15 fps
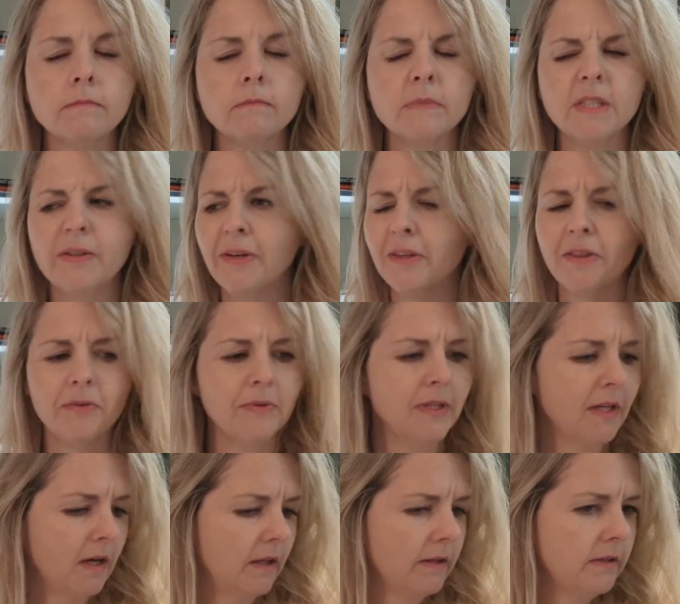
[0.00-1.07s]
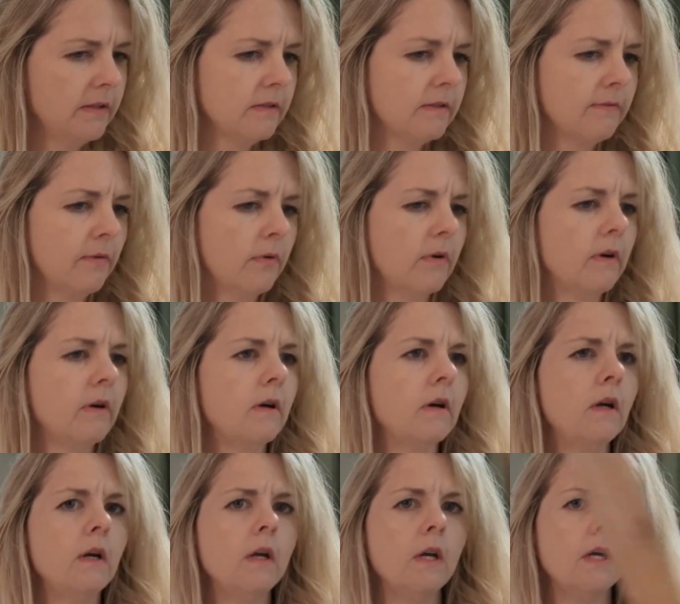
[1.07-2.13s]
they're like $3 for
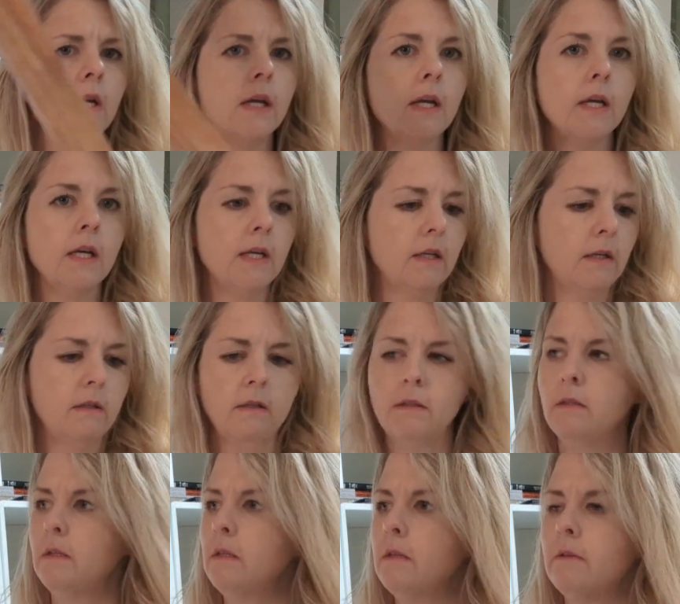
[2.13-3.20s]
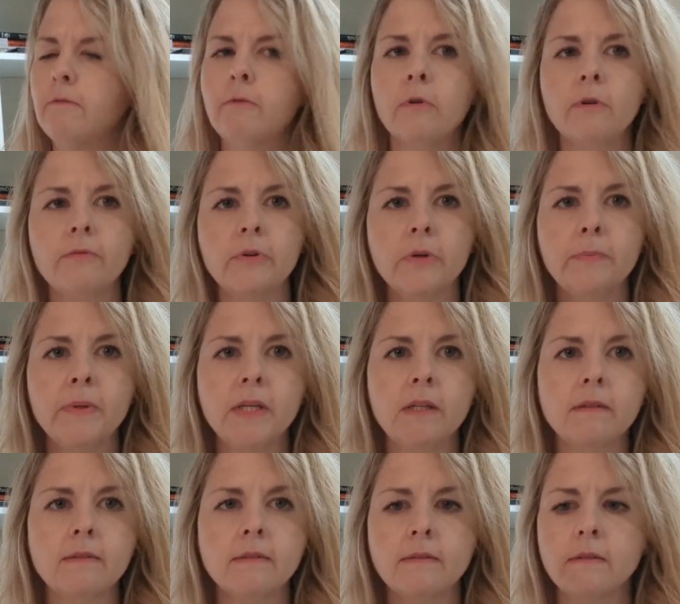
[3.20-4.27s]
a 4-foot
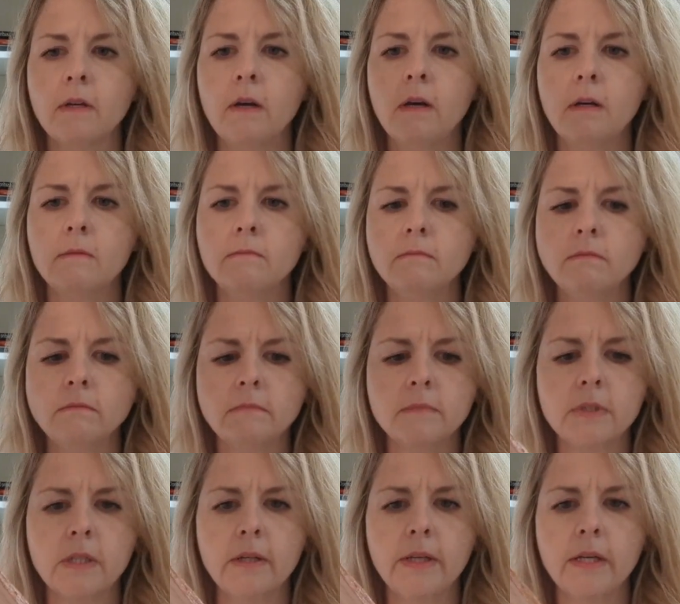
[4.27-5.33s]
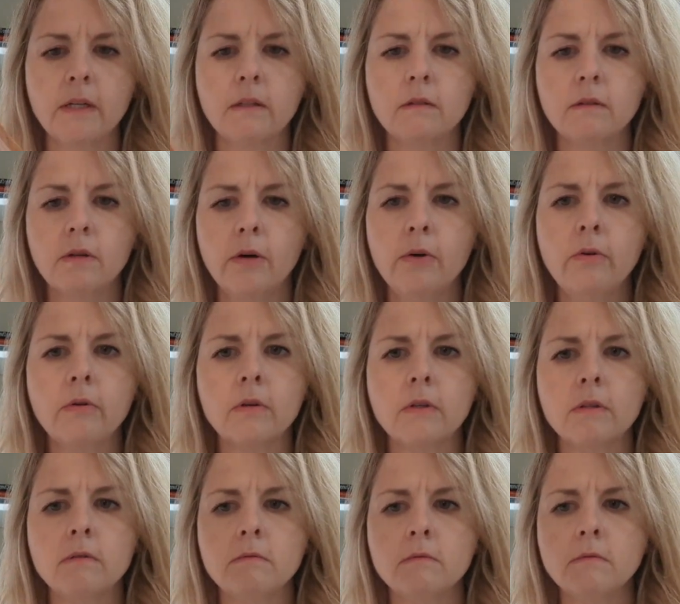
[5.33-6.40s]
piece. They're like oak
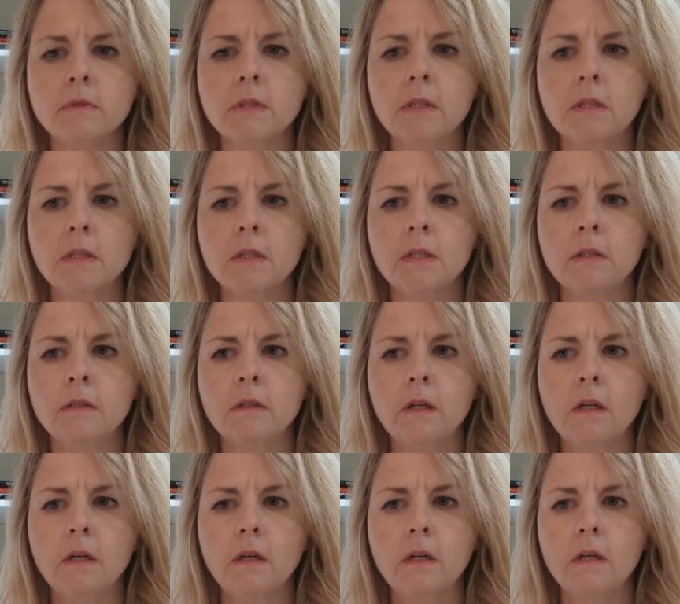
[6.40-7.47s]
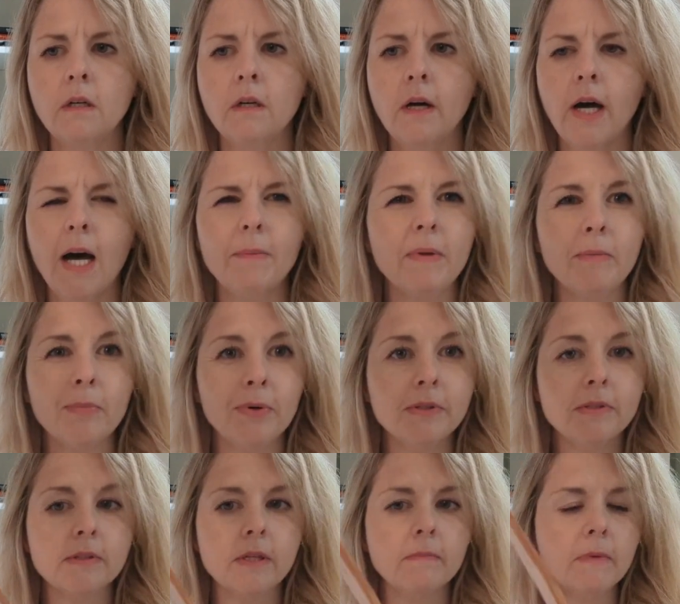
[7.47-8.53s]
hobby boards
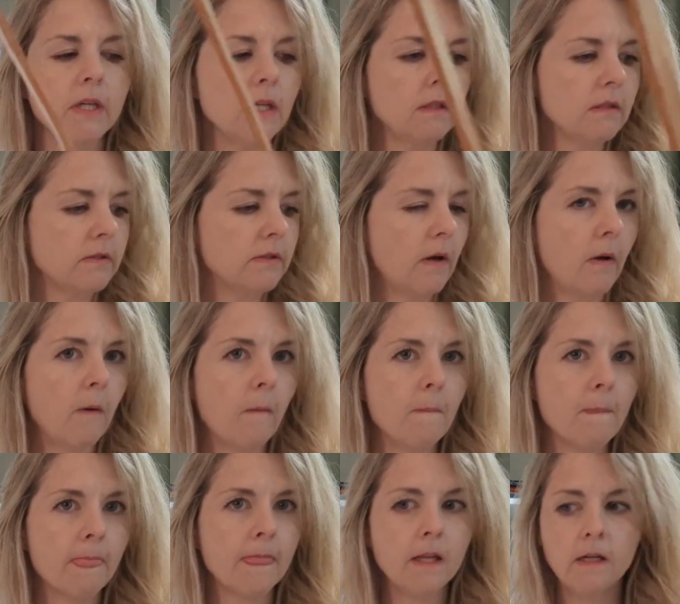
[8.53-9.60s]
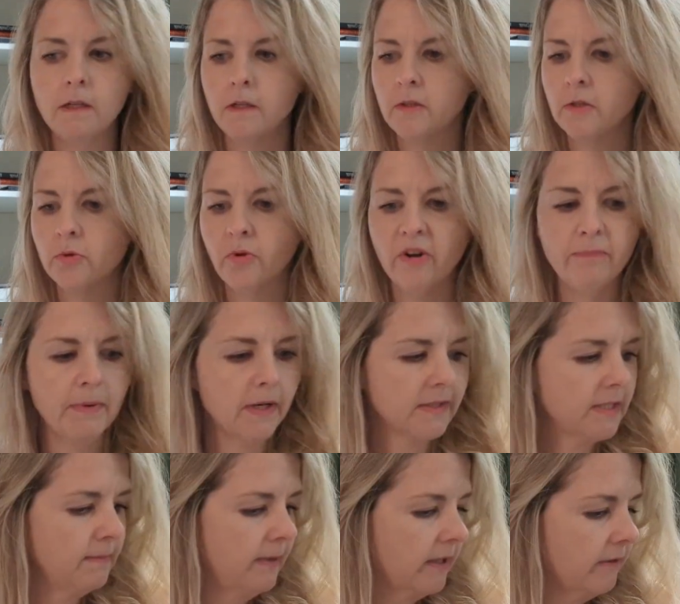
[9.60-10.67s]
or something. So 12 bucks
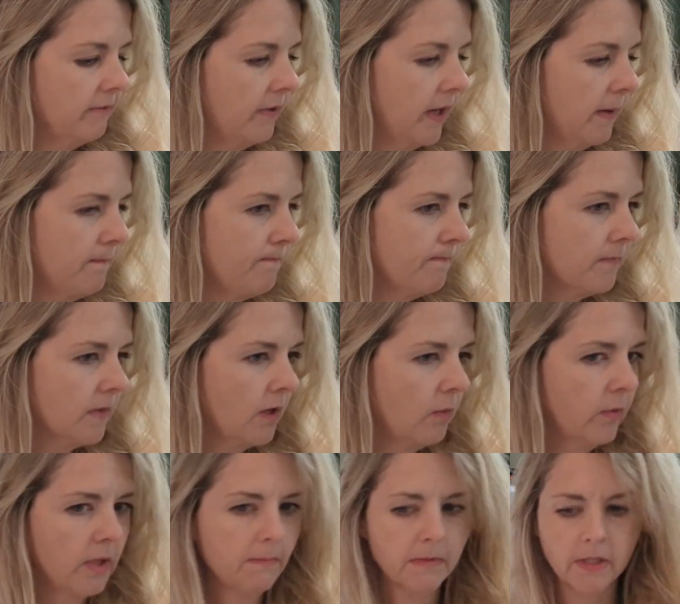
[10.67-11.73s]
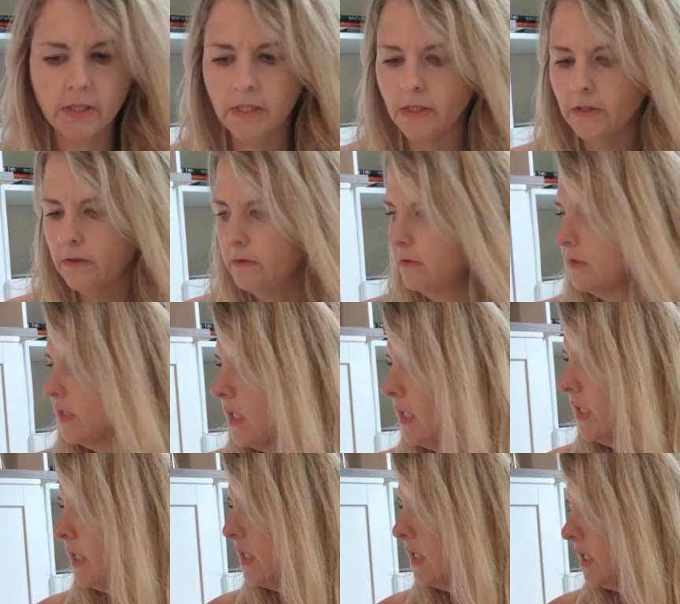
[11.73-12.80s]
to make a frame. What I'm going to use
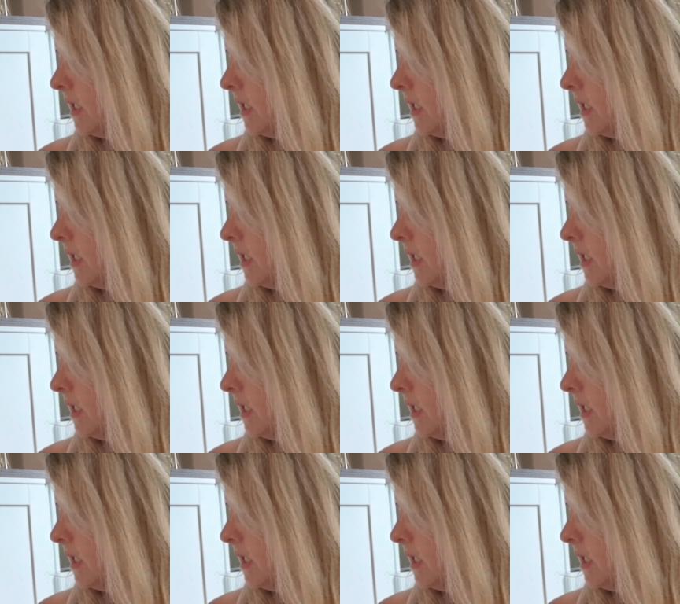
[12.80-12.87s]
is